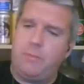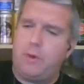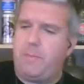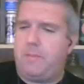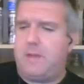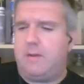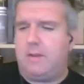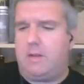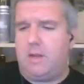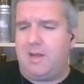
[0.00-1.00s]
Brew Pub down
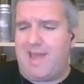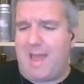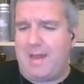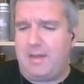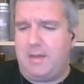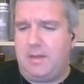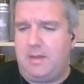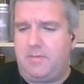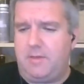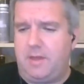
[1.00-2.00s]
in London,
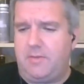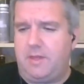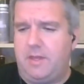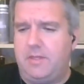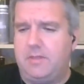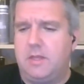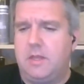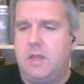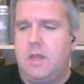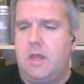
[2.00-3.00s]
I think I think it is.
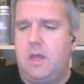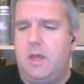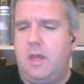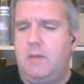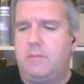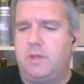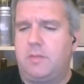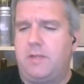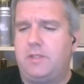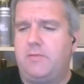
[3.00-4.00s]
Um, so
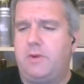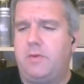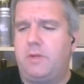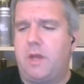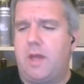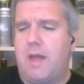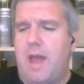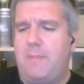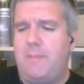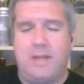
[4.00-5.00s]
passion fruit
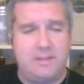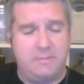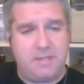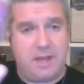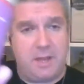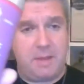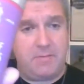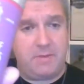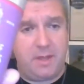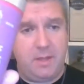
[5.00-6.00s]
IPA, seven percent
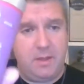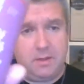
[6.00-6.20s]
ABV